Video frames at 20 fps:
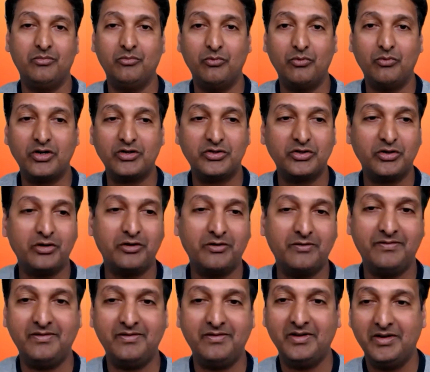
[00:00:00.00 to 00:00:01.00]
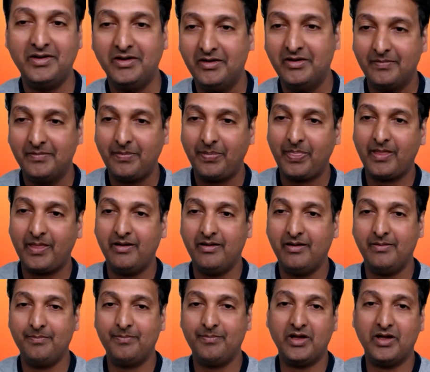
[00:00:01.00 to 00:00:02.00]
what sort of
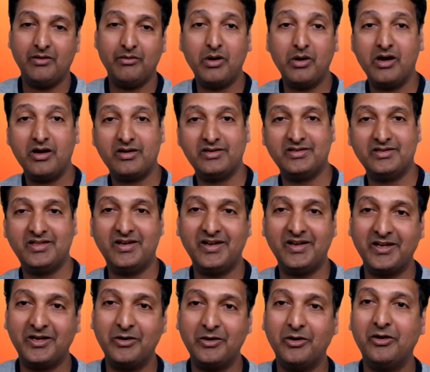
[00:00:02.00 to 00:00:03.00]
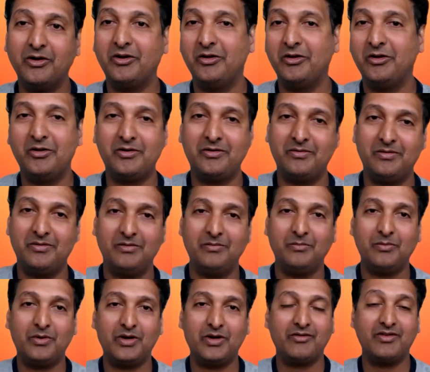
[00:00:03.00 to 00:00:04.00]
awards that I got or
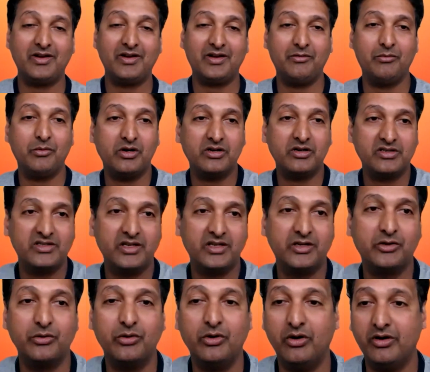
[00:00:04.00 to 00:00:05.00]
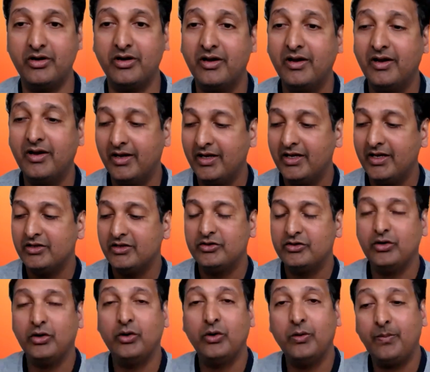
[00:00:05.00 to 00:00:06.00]
whatever rewards that you got.
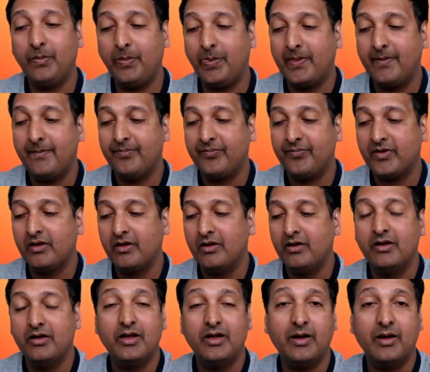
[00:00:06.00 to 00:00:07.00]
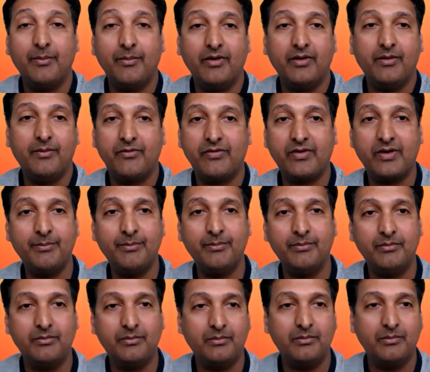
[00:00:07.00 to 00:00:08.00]
So
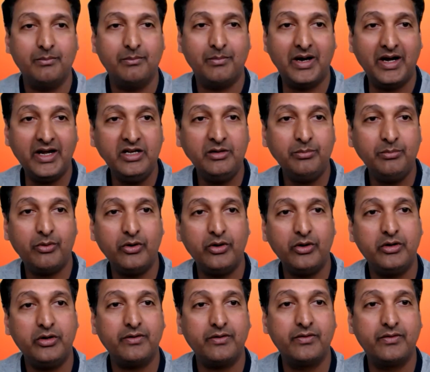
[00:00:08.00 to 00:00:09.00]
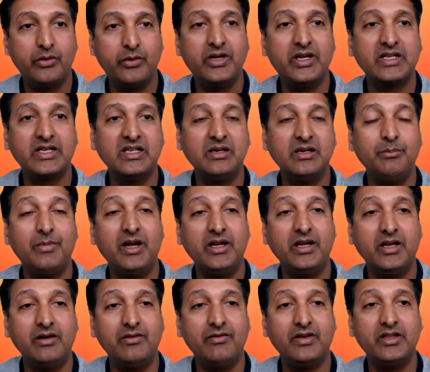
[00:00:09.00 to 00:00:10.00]
from my point of view, it doesn't
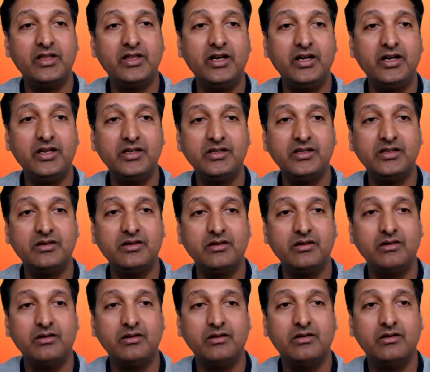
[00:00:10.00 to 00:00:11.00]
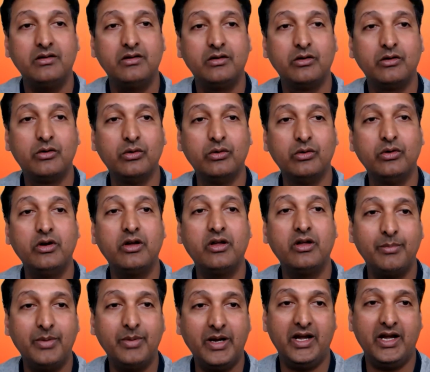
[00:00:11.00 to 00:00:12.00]
matter whether it is good
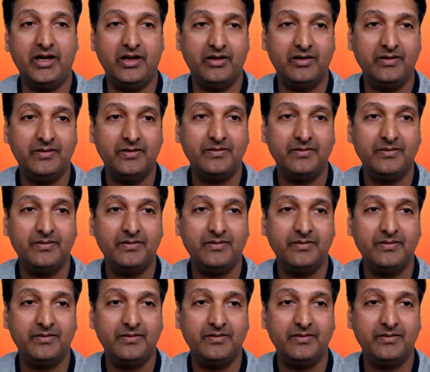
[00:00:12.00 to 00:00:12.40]
or bad.